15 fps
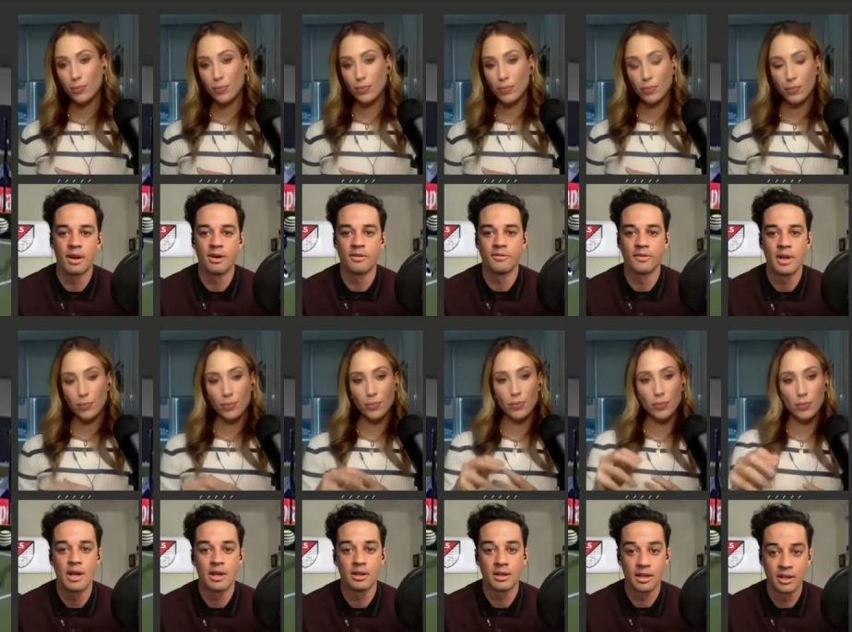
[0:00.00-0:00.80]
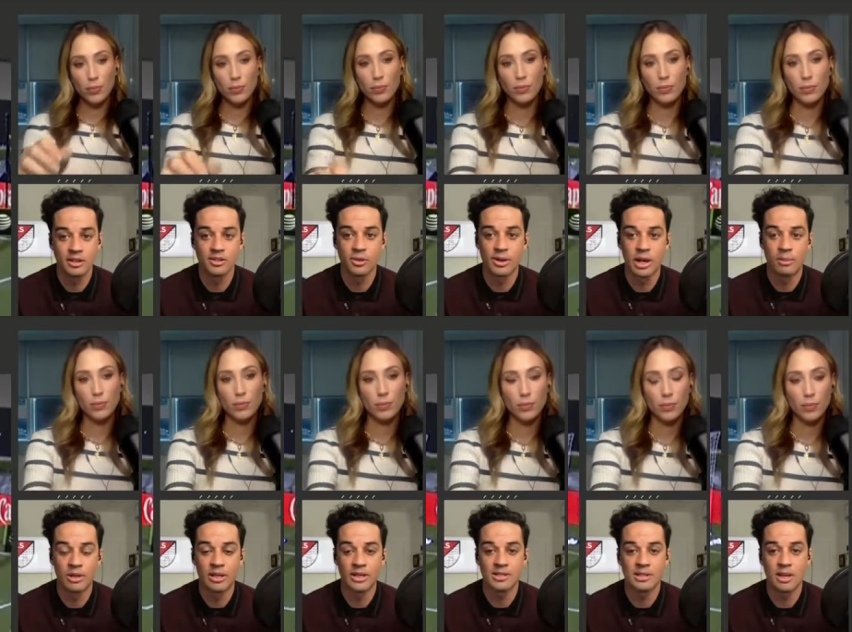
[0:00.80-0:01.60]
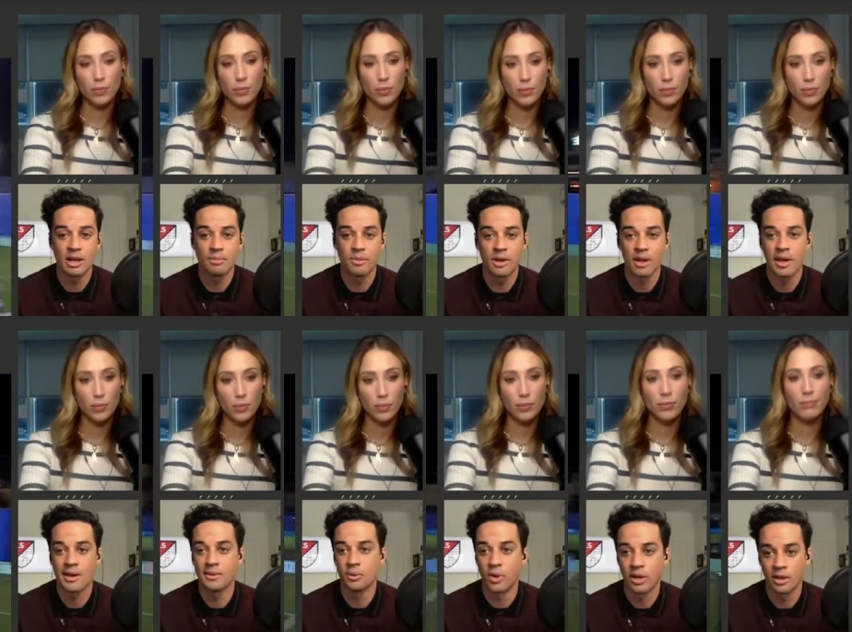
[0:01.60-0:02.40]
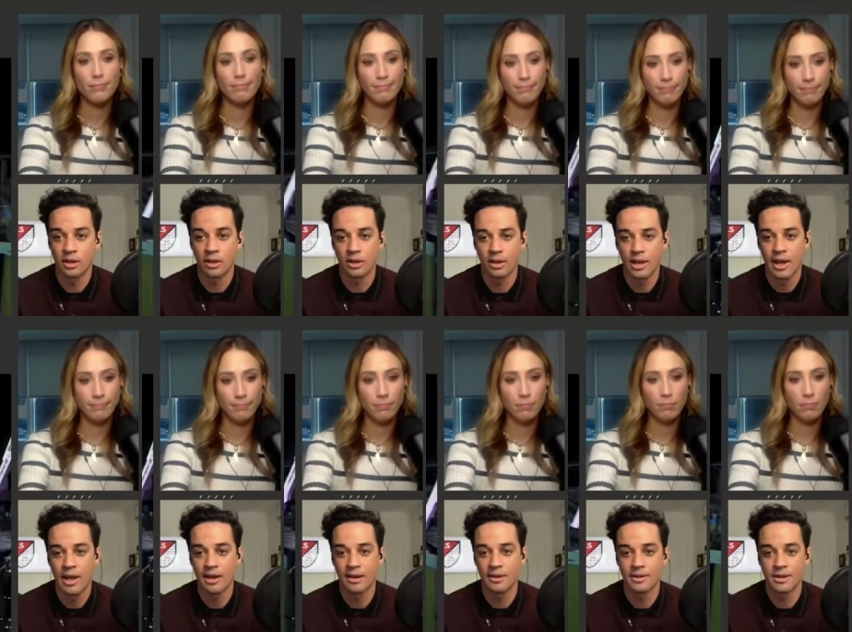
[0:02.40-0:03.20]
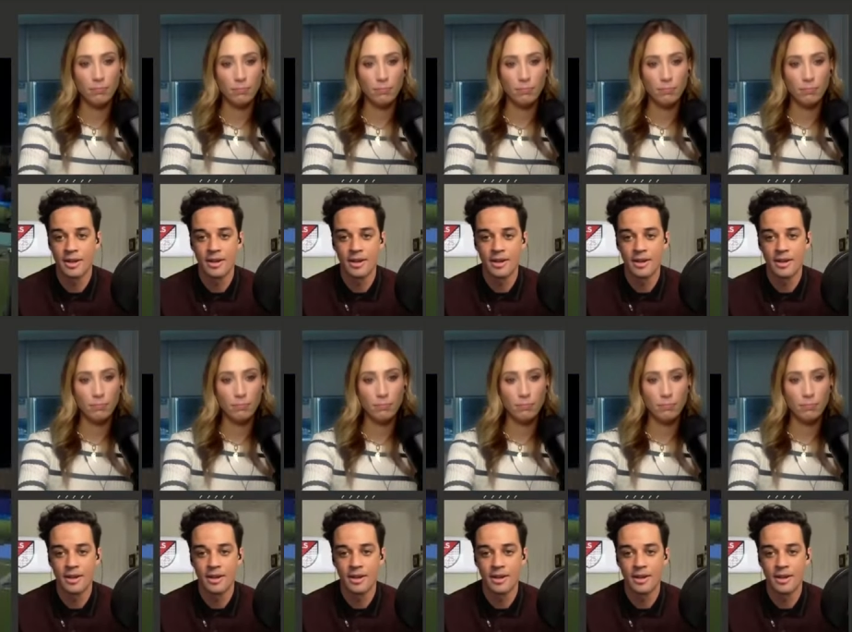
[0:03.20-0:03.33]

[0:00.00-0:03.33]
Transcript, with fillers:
Speaker 1: of getting to an MLS Cup and winning it. Mm-hmm. And